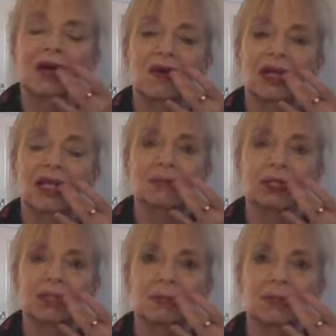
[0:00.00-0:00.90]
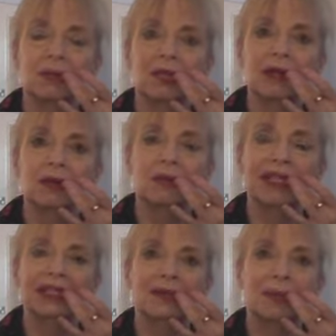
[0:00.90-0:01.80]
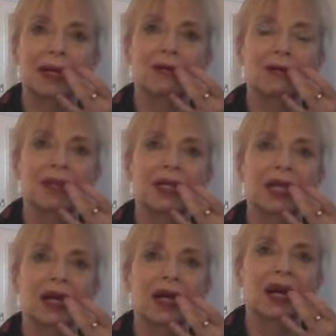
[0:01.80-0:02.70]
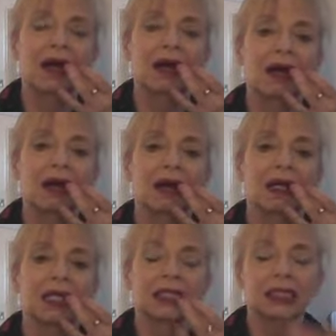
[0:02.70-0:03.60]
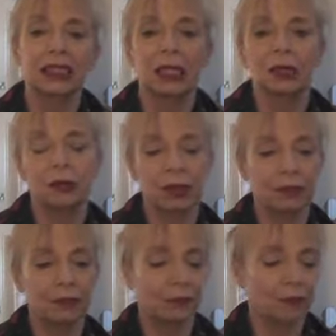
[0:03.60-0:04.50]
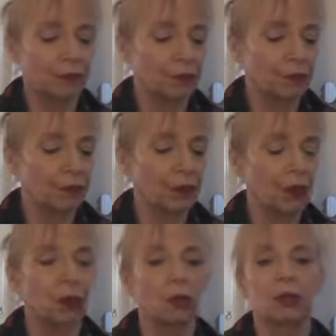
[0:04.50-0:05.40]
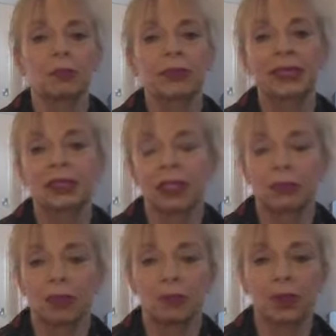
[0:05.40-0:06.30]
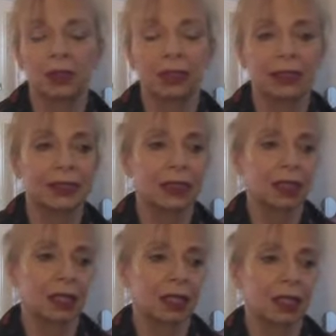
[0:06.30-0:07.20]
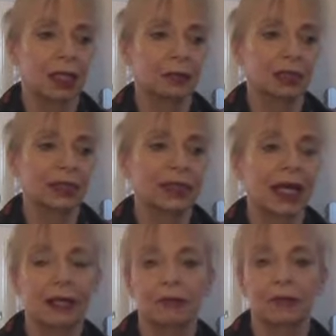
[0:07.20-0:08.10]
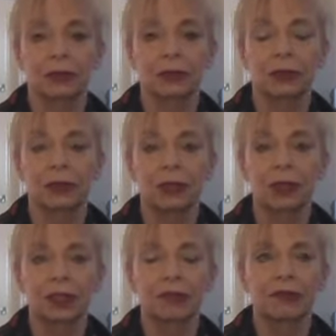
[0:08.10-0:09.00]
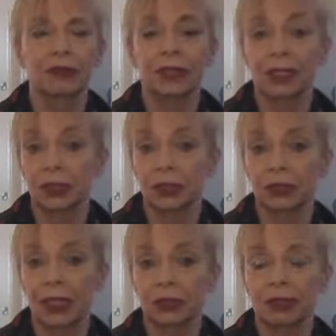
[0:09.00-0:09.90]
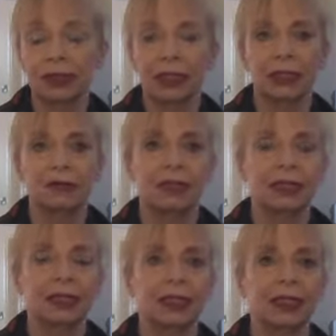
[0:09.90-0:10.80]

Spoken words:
Where they've chipped them and they're messing about with me. So, all will be done. I'm not bothered. I'm just thankful for the National Health Service.